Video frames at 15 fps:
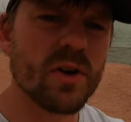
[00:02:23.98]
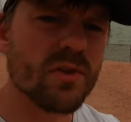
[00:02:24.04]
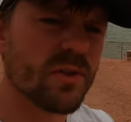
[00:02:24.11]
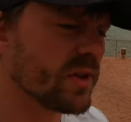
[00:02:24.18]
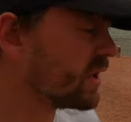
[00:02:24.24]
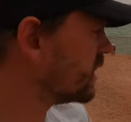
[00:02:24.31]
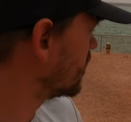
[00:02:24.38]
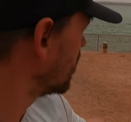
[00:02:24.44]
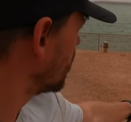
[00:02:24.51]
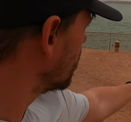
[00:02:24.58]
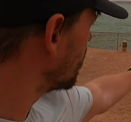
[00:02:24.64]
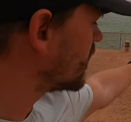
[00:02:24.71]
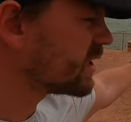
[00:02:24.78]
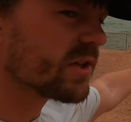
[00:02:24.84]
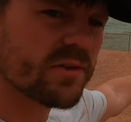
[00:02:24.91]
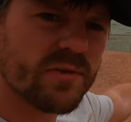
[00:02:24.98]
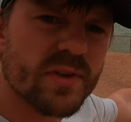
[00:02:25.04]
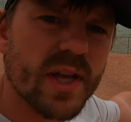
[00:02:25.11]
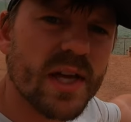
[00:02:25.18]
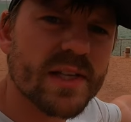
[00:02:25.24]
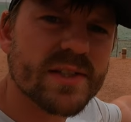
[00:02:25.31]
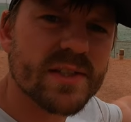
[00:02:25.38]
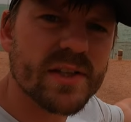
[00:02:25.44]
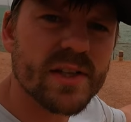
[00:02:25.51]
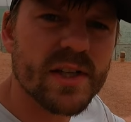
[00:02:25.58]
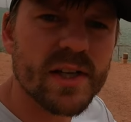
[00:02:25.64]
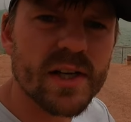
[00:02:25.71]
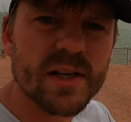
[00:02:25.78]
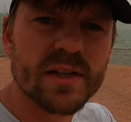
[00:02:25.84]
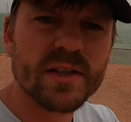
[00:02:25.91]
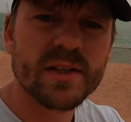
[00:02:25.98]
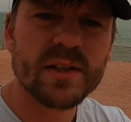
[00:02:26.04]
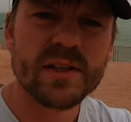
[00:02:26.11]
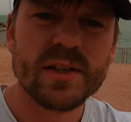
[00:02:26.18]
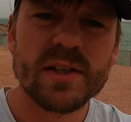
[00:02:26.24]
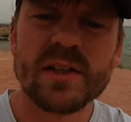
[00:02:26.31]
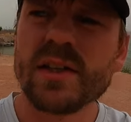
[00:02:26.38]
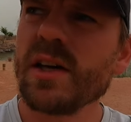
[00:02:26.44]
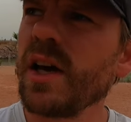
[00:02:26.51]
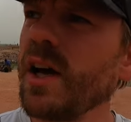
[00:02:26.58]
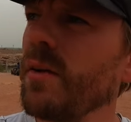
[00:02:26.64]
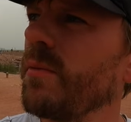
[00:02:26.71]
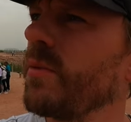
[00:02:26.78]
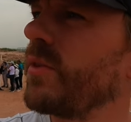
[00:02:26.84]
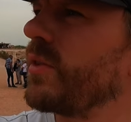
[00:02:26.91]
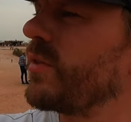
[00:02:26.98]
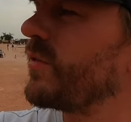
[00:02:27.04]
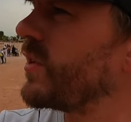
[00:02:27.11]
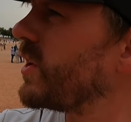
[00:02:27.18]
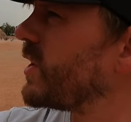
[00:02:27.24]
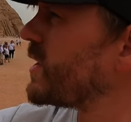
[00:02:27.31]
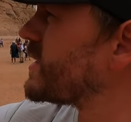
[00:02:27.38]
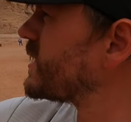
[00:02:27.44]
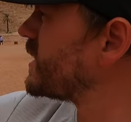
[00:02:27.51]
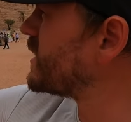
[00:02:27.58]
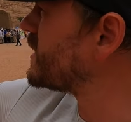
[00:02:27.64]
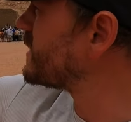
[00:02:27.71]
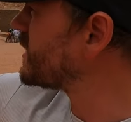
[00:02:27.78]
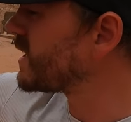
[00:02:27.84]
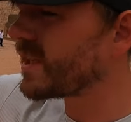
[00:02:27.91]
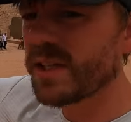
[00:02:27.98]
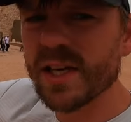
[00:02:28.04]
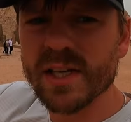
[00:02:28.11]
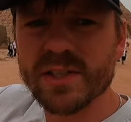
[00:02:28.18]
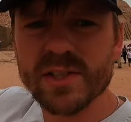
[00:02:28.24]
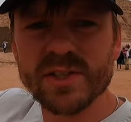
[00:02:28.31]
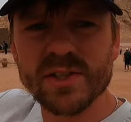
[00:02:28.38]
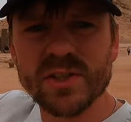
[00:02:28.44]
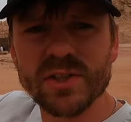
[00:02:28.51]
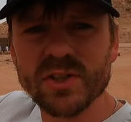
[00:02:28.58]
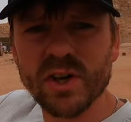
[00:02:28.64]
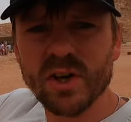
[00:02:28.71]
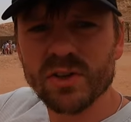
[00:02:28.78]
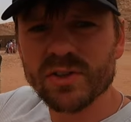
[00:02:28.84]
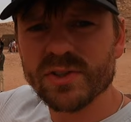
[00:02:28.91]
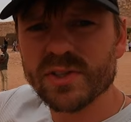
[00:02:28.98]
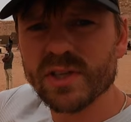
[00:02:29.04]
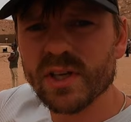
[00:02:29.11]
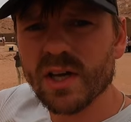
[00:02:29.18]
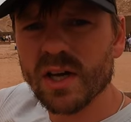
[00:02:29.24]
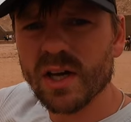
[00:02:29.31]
on the uh, Lake of Nasser here. Um, the first is dedicated to the gods